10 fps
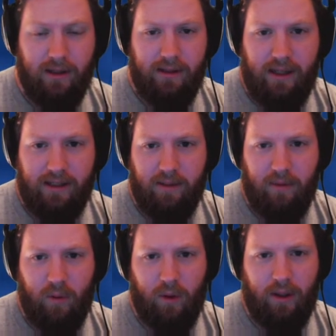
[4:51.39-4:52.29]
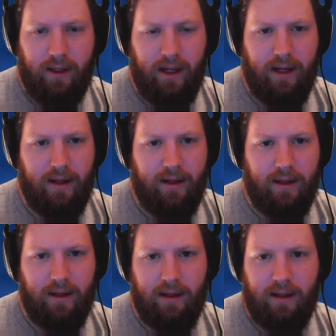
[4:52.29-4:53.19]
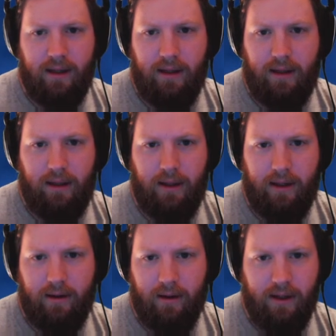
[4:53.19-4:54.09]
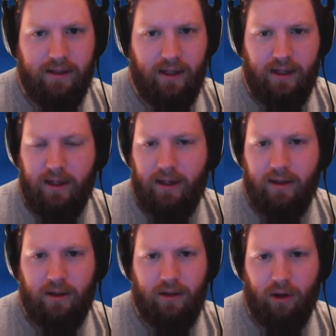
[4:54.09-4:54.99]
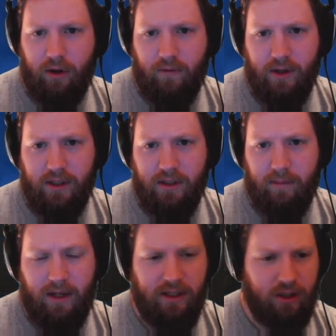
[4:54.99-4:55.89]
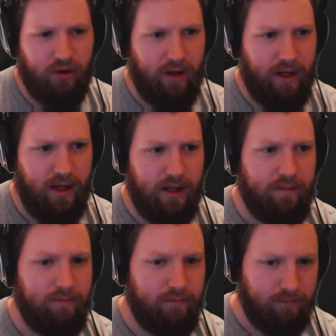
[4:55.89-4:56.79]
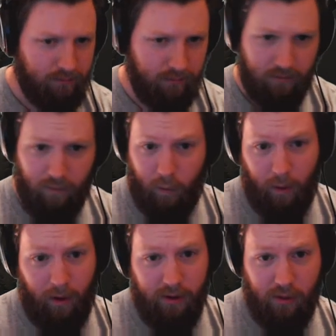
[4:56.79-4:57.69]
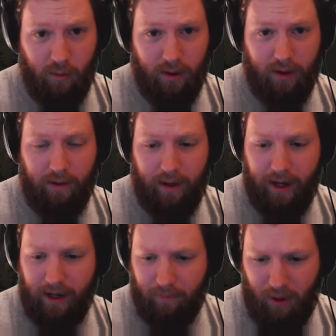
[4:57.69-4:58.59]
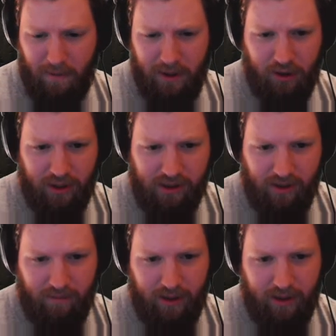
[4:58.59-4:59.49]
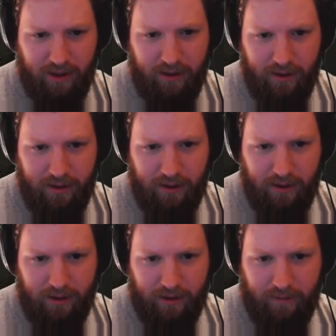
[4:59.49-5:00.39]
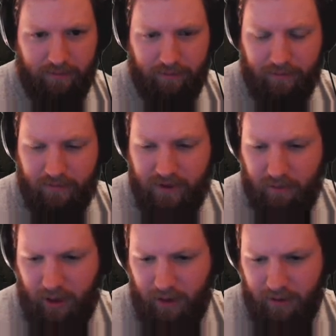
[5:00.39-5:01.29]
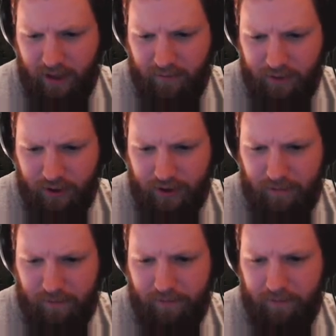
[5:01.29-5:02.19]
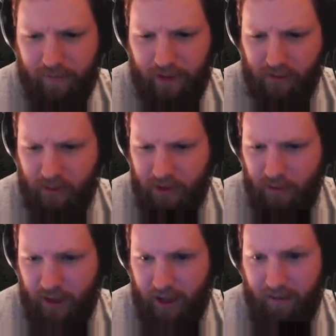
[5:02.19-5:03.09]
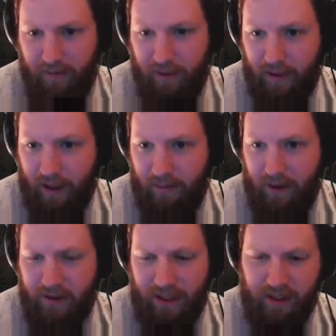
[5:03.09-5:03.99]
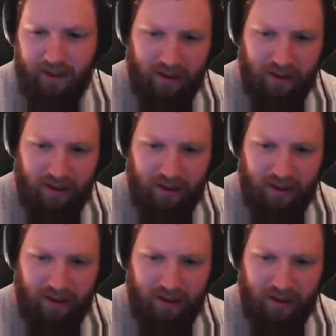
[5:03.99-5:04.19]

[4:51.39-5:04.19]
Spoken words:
that's something we'll look at later on the side. Yeah, no divisions of basic training. We will also work on that. I'm probably going to train some some mountain infantry, because we do have a lot of mountains down here.